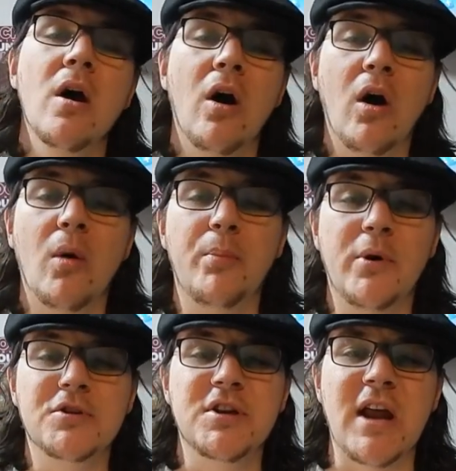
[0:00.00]
or
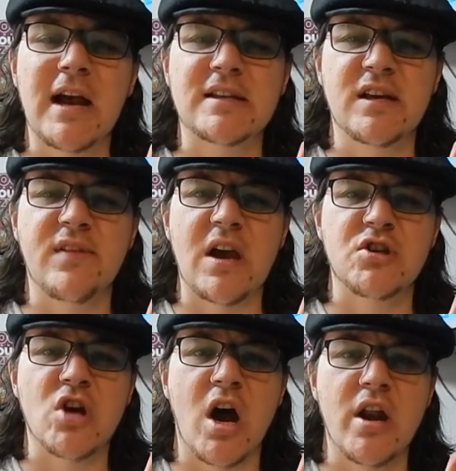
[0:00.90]
button
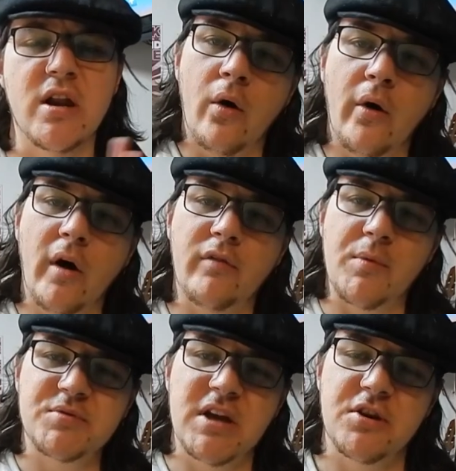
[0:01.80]
activation.
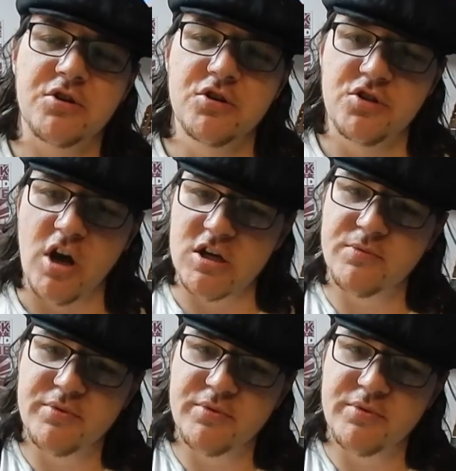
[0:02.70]
Overheat protection, charging